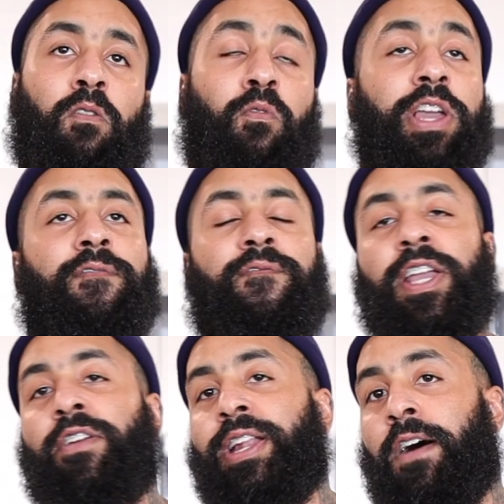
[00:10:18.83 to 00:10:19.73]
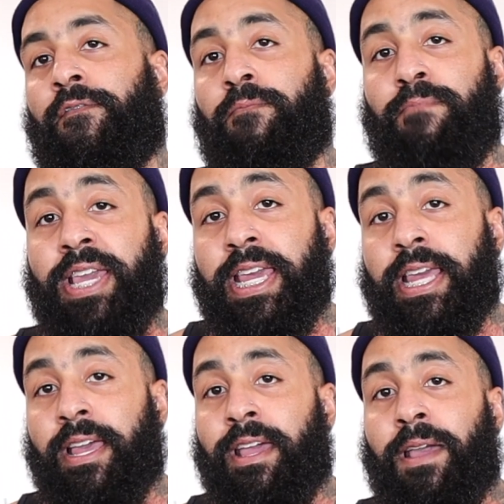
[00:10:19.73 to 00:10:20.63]
we figured out for me,
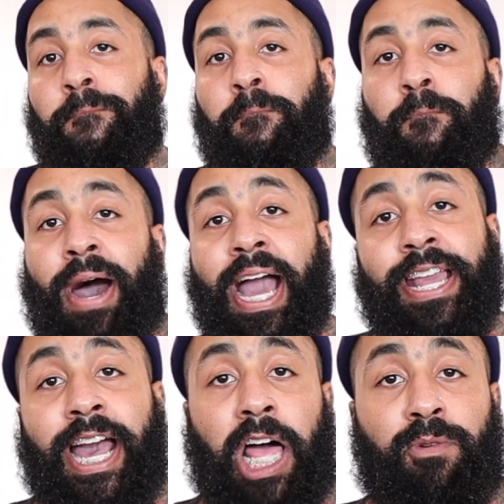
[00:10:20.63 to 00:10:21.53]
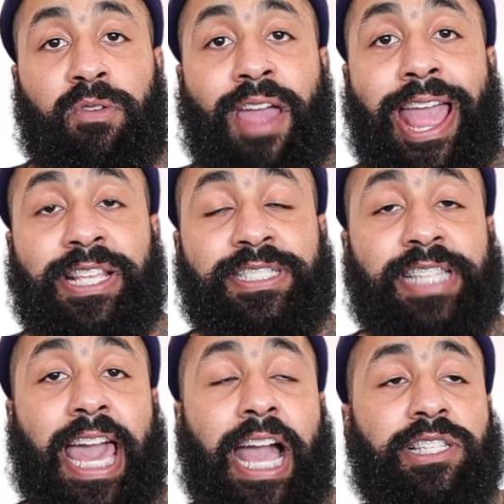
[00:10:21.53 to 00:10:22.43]
my calorie range is
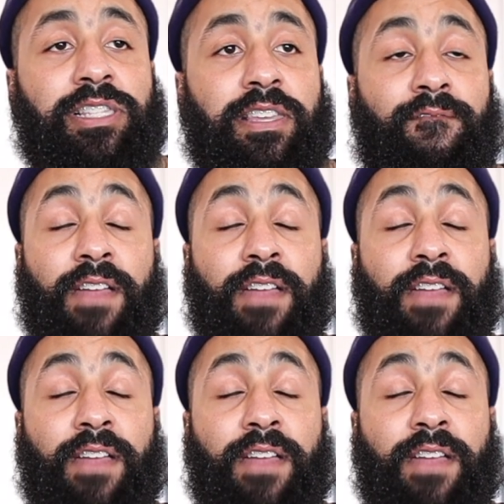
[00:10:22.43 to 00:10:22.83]
actually